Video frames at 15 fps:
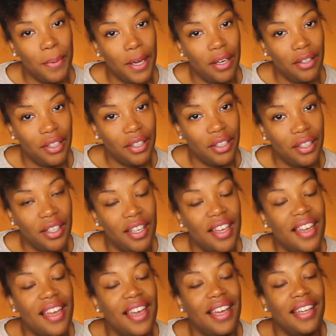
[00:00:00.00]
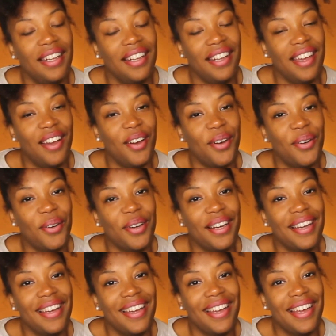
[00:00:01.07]
powder. Now,
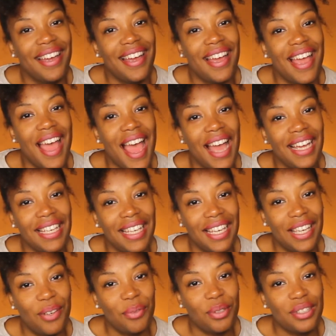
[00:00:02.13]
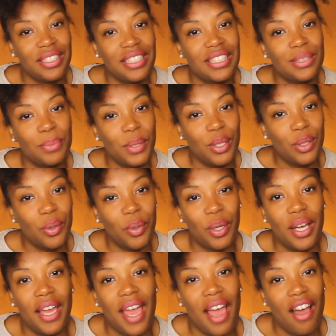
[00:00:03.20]
I can't really speak
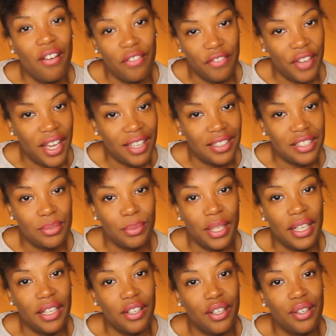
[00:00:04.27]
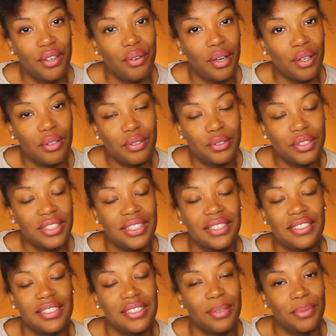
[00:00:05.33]
on how fast my hair grows. This
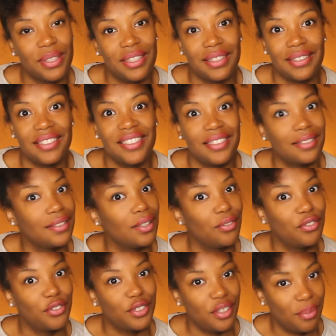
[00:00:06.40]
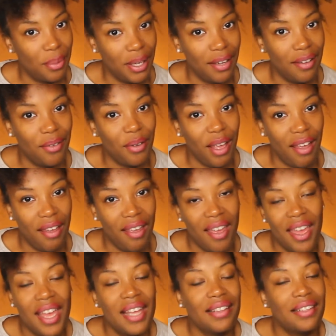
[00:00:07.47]
is something that's still up for debate, okay?
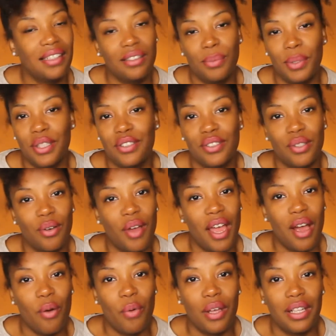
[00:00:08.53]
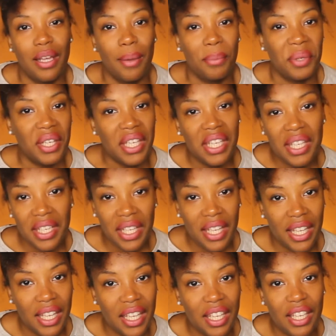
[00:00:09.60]
That depends on how well I'm
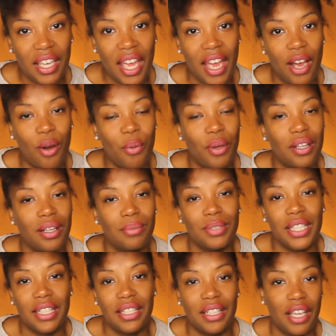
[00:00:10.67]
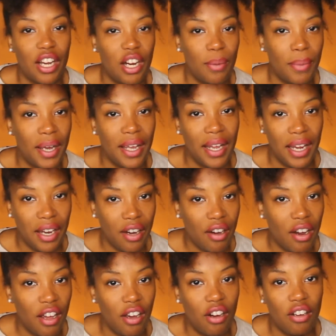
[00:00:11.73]
eating, how well I'm taking care of my hair,
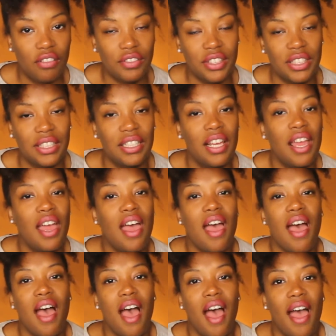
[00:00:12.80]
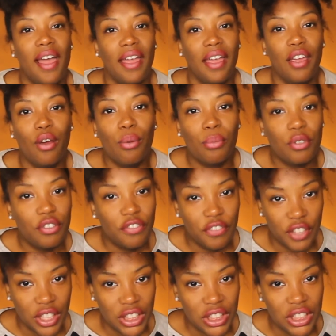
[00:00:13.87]
how often I am
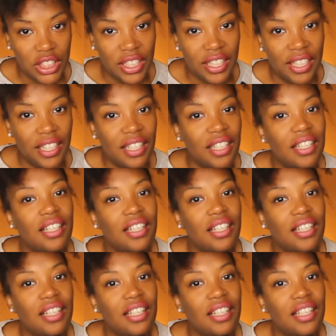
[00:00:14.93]
refreshing